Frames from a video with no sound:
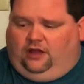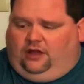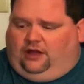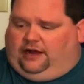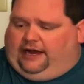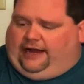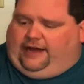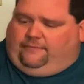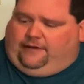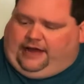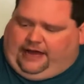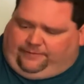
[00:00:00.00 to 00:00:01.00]
I am
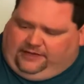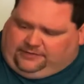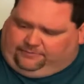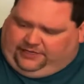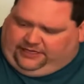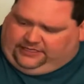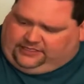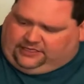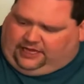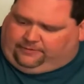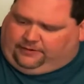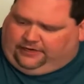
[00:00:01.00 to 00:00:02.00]
happy as a pig in
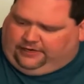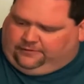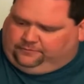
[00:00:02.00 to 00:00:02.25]
slop right now.